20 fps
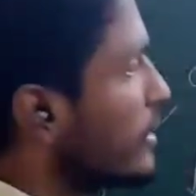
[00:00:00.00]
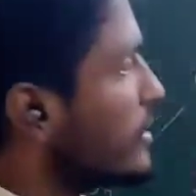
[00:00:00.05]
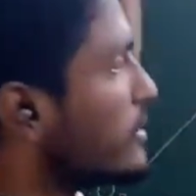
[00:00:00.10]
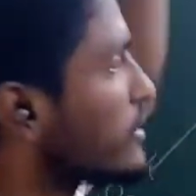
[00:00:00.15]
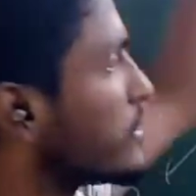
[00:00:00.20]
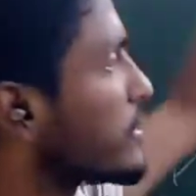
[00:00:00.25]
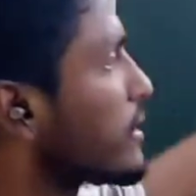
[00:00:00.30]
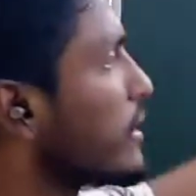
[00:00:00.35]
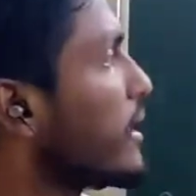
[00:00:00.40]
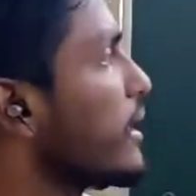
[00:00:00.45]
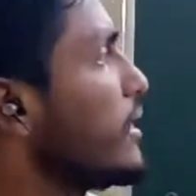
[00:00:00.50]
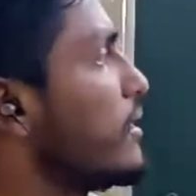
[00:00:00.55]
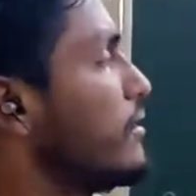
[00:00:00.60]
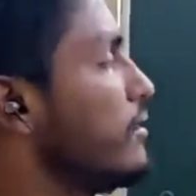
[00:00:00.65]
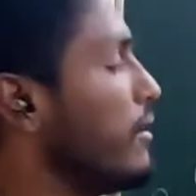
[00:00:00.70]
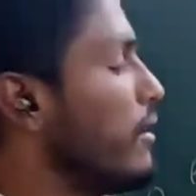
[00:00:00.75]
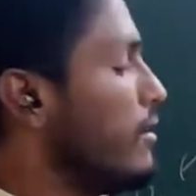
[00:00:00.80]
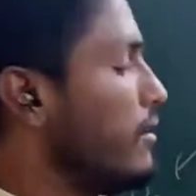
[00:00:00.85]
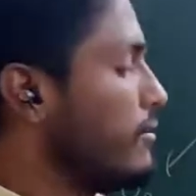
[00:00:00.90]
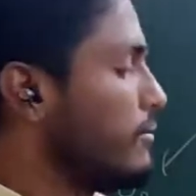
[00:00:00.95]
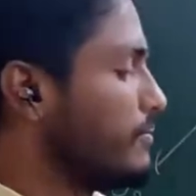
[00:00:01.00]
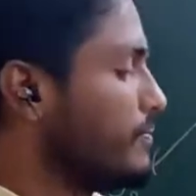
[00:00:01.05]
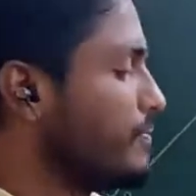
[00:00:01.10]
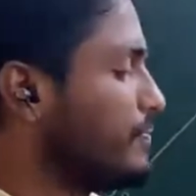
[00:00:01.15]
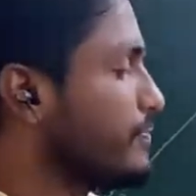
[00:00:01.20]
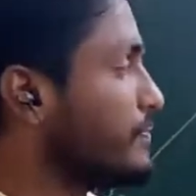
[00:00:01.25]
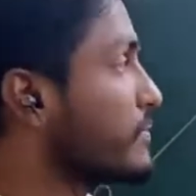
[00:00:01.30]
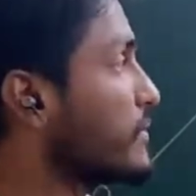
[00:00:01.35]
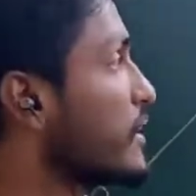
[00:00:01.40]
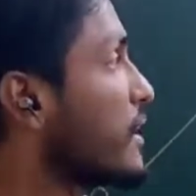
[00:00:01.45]
These three,
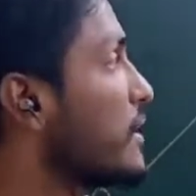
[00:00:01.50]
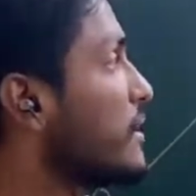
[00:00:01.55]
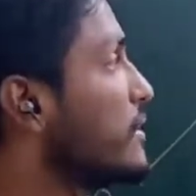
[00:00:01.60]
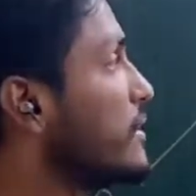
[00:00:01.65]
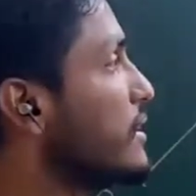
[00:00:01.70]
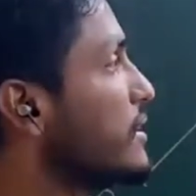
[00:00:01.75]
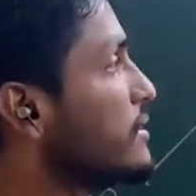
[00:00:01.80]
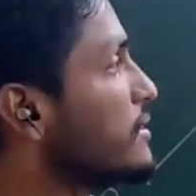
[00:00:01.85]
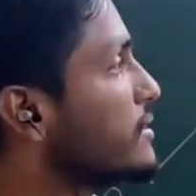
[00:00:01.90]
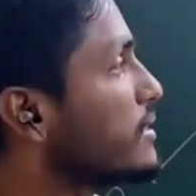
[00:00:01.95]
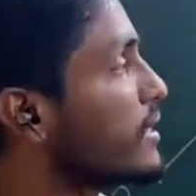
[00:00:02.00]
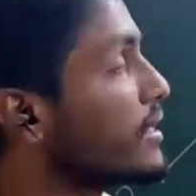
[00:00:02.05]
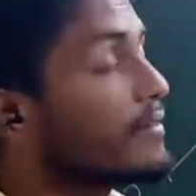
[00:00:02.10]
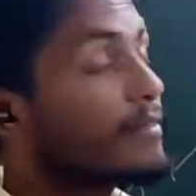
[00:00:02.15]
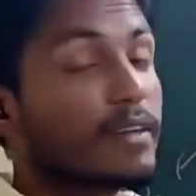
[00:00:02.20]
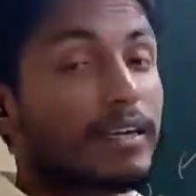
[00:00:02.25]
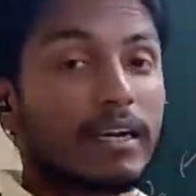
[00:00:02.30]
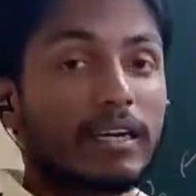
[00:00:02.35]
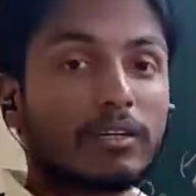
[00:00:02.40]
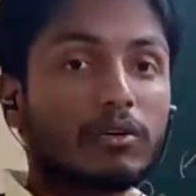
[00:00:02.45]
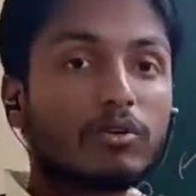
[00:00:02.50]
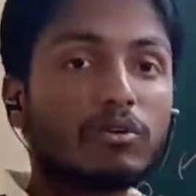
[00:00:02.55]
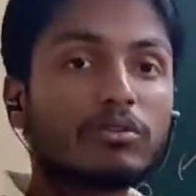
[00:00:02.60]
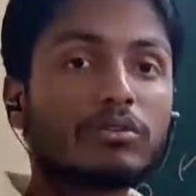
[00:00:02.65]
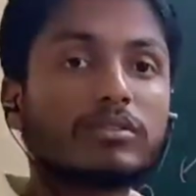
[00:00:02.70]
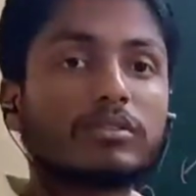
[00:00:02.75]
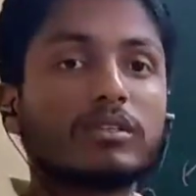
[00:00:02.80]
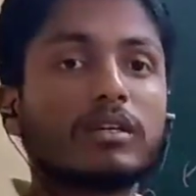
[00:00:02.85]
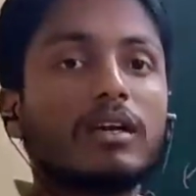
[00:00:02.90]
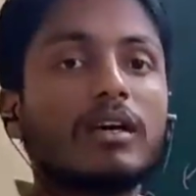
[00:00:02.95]
these three we can
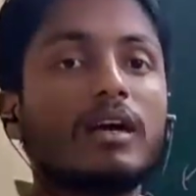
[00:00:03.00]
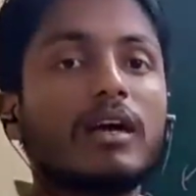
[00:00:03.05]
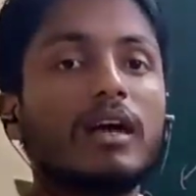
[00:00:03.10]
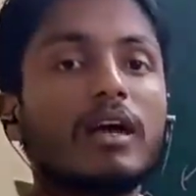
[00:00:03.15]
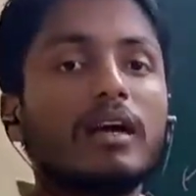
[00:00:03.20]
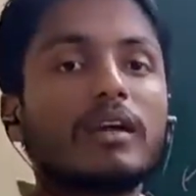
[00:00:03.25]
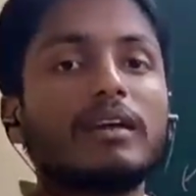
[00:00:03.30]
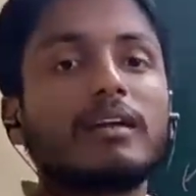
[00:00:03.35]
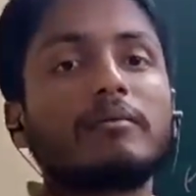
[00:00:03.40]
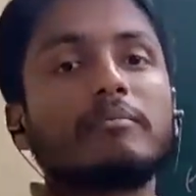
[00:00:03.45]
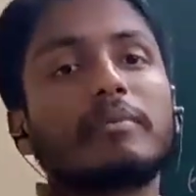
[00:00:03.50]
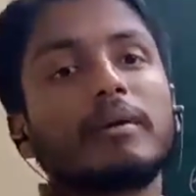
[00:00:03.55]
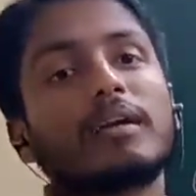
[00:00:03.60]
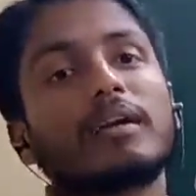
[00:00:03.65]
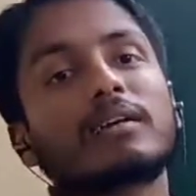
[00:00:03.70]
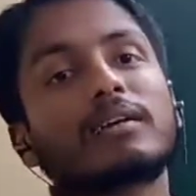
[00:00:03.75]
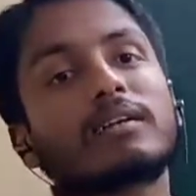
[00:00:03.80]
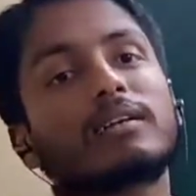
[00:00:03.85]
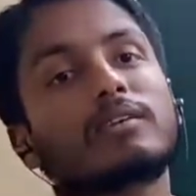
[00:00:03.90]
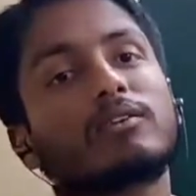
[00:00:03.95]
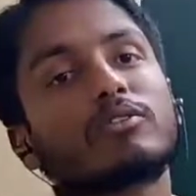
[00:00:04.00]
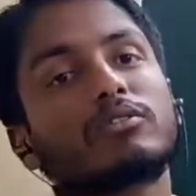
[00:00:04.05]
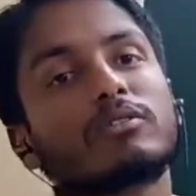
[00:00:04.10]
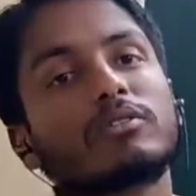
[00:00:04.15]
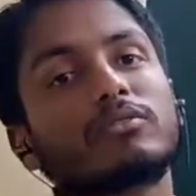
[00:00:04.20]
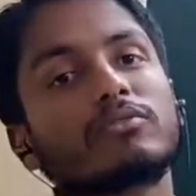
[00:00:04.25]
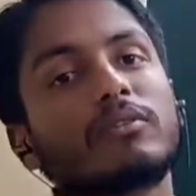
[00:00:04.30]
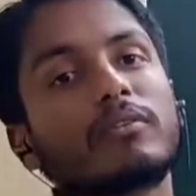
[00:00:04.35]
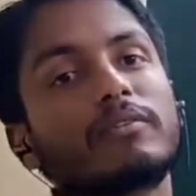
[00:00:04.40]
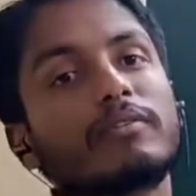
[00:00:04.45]
use in parental
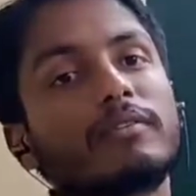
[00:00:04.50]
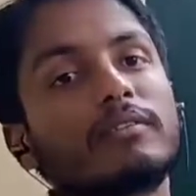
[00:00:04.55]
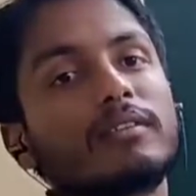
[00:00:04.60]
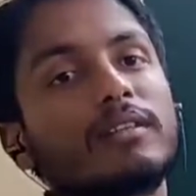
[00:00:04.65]
dosage form.